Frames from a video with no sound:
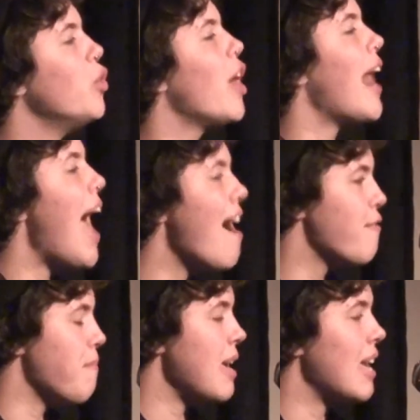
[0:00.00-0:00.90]
will not
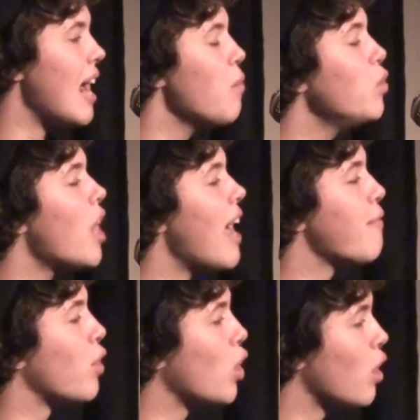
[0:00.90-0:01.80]
have me, and I will not
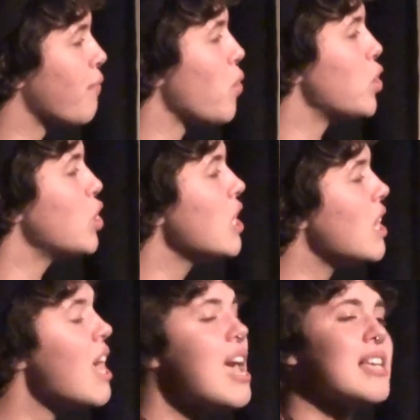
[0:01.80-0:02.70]
have her, for
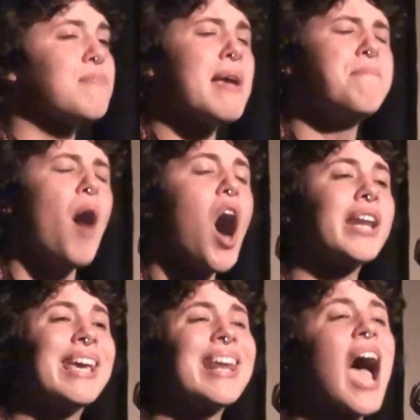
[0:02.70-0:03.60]
she is my
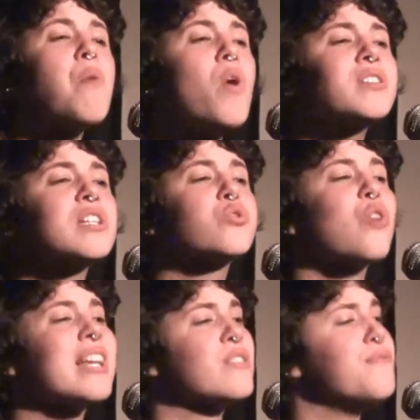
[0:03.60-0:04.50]
body, and I want to
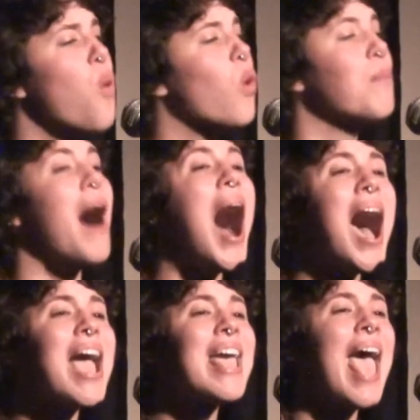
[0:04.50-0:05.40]
transform.
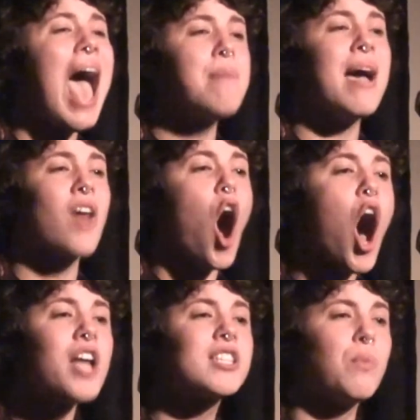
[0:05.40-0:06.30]
I am at
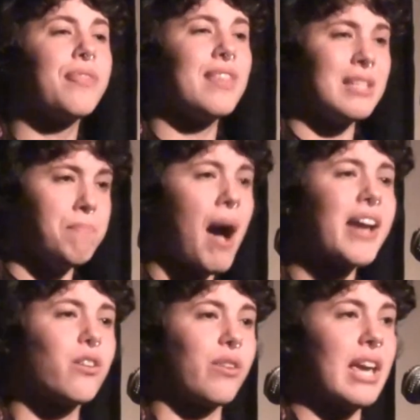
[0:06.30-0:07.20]
odds with this
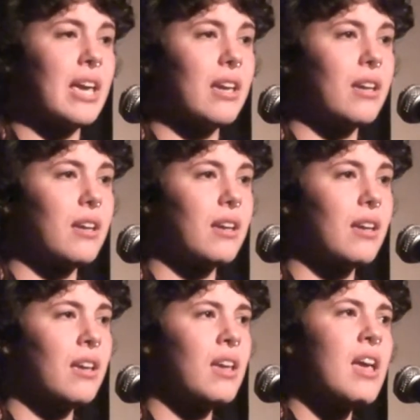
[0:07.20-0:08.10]
binary.
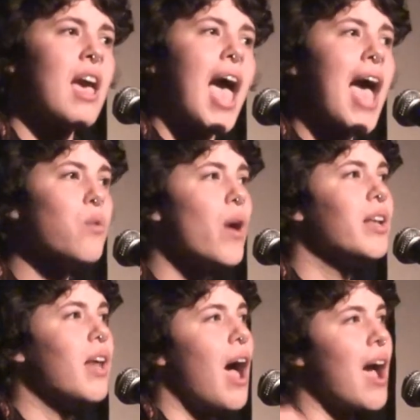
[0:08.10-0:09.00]
And
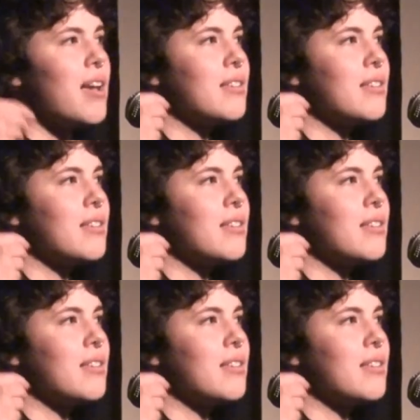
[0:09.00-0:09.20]
while